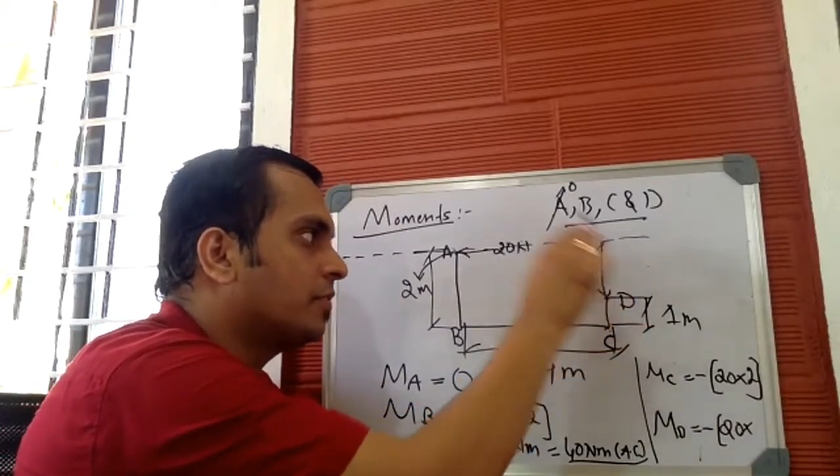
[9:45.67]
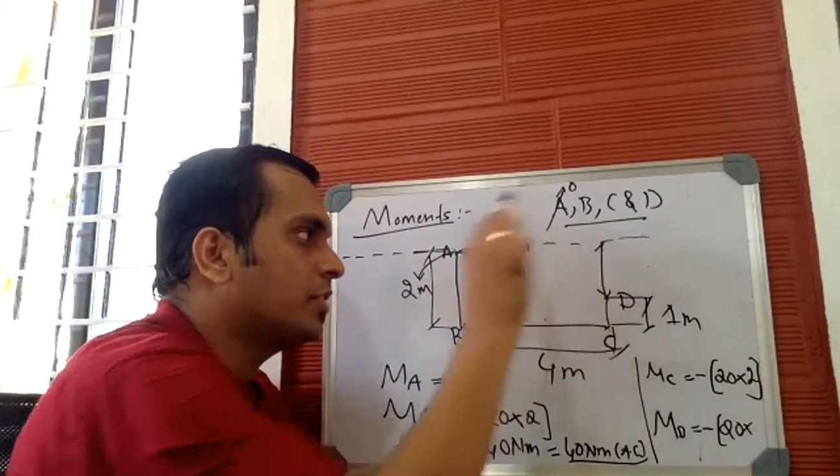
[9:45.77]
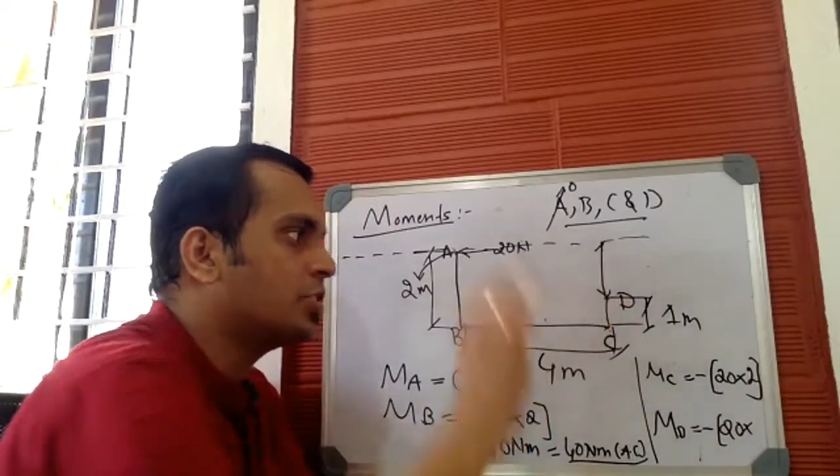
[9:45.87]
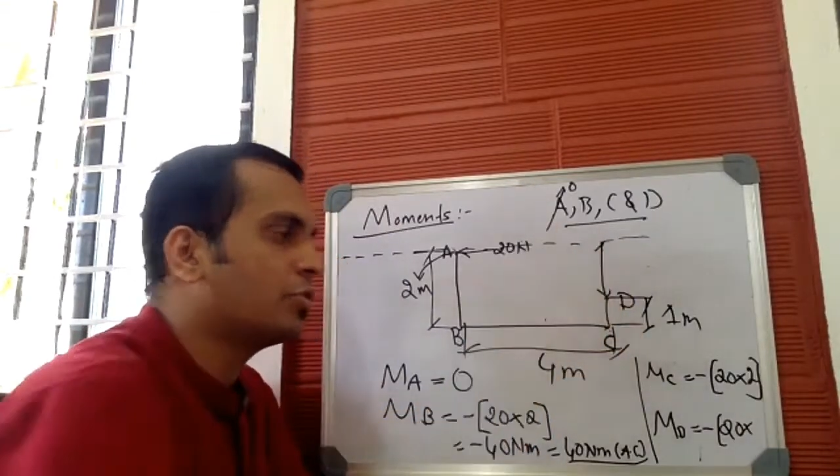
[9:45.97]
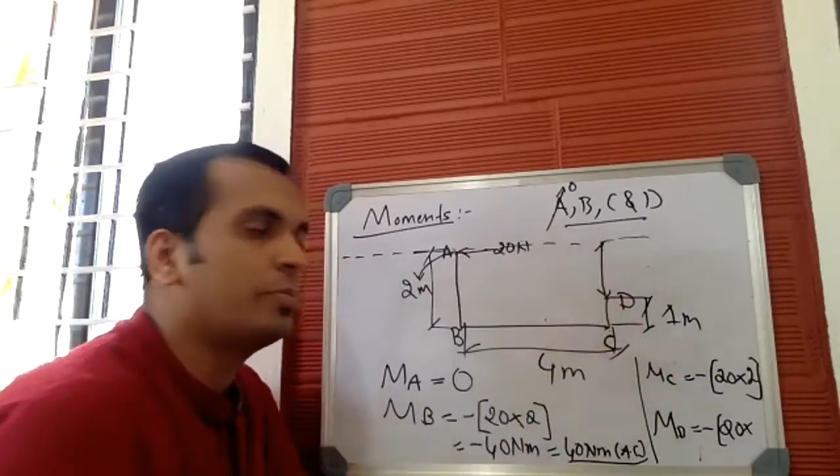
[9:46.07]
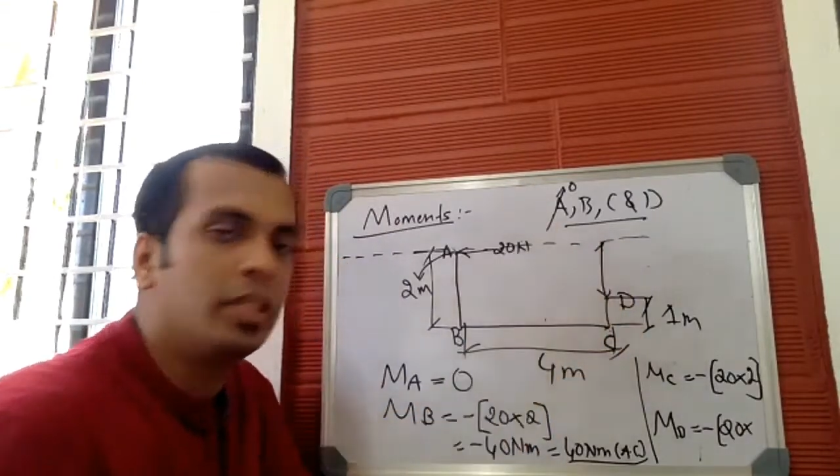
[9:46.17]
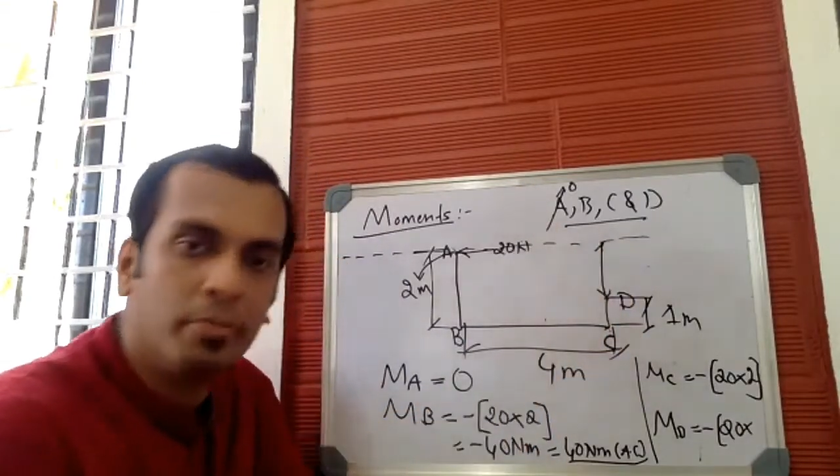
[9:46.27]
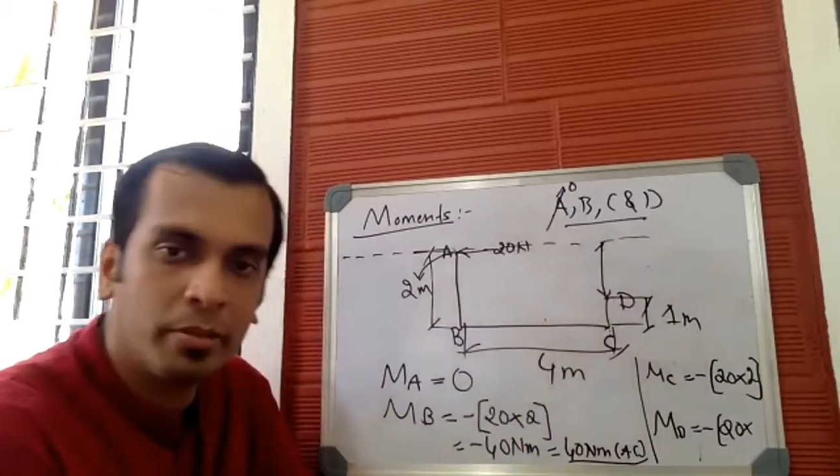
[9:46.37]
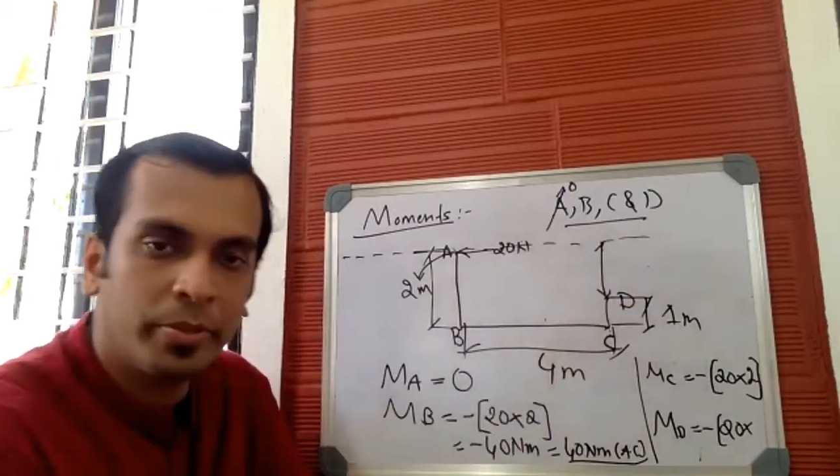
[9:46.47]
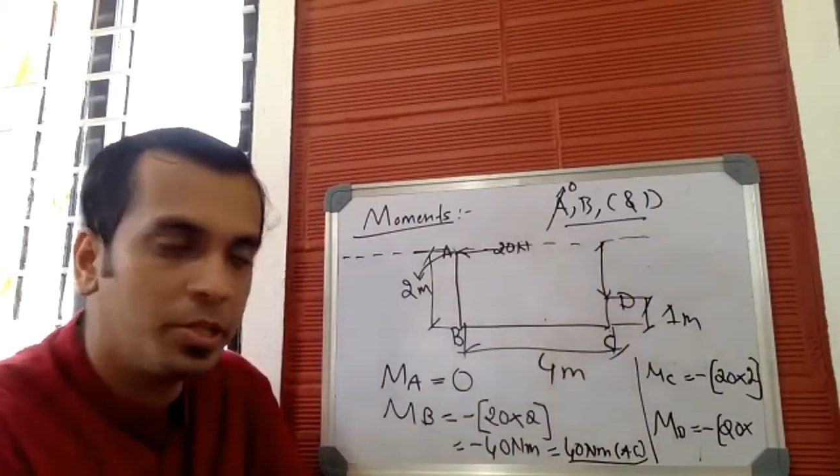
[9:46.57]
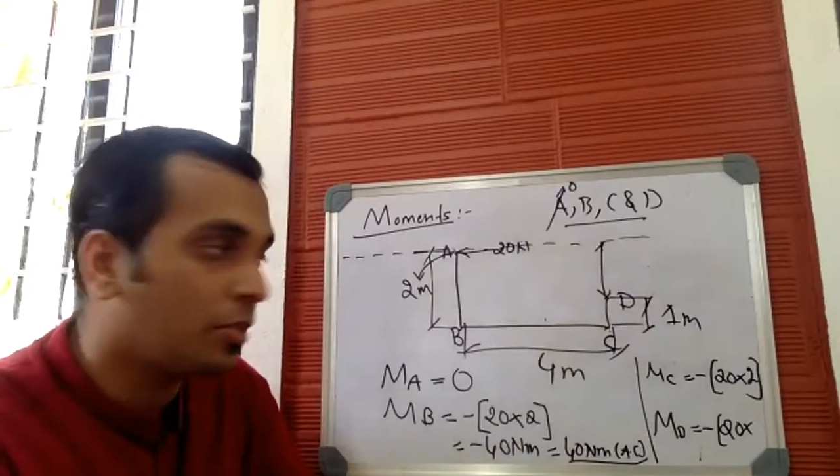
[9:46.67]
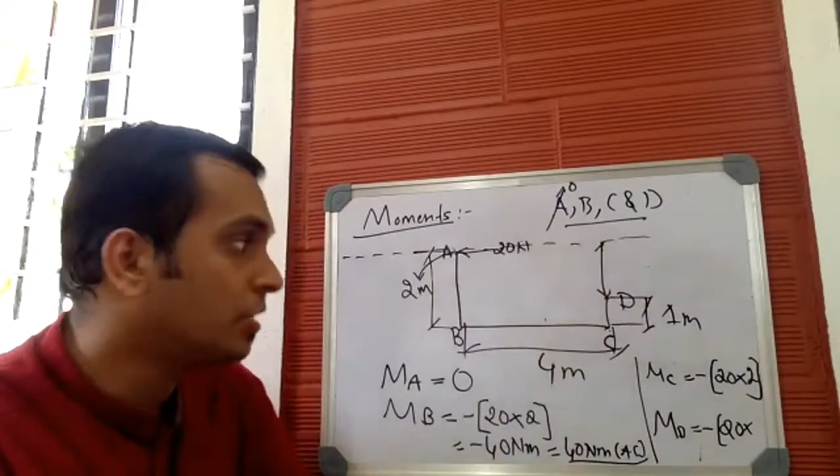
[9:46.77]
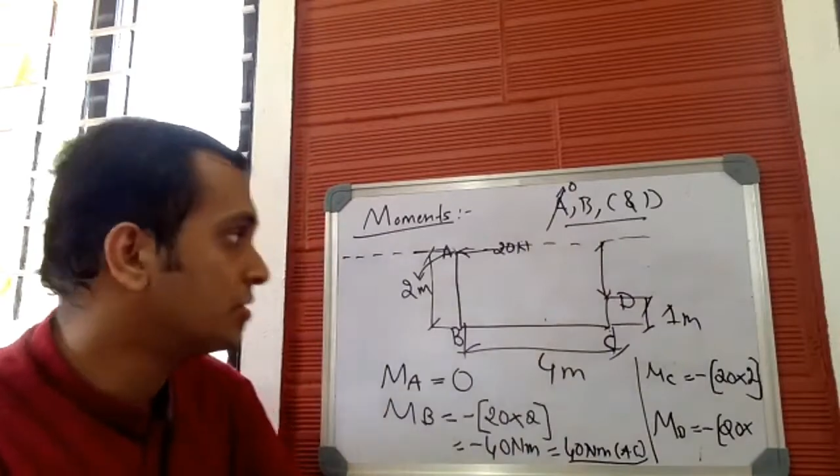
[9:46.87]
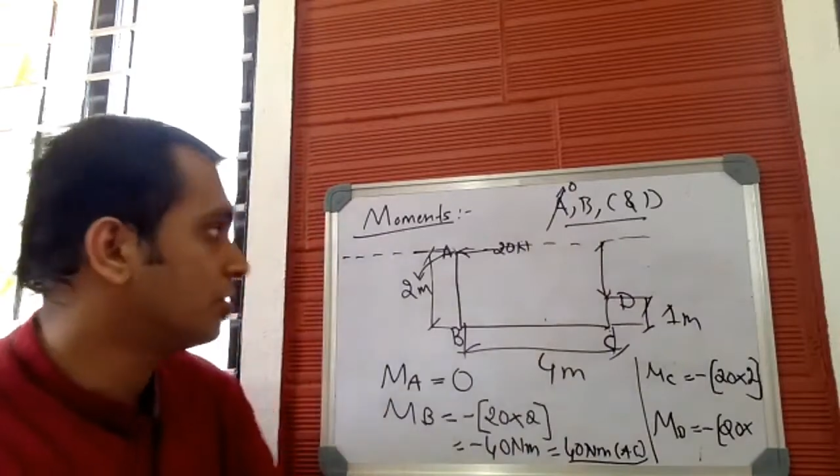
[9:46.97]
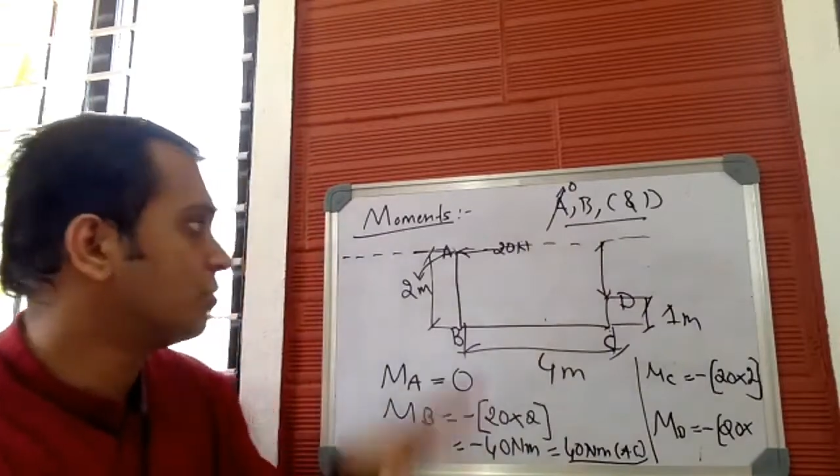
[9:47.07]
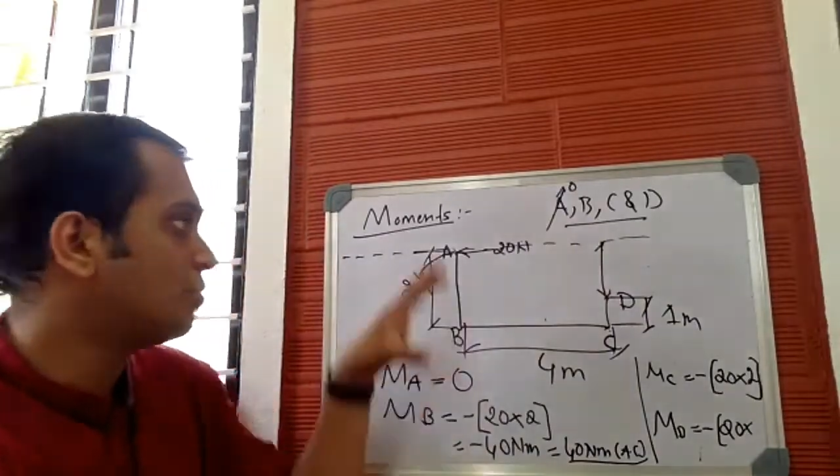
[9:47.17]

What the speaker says: This should be the perpendicular distance.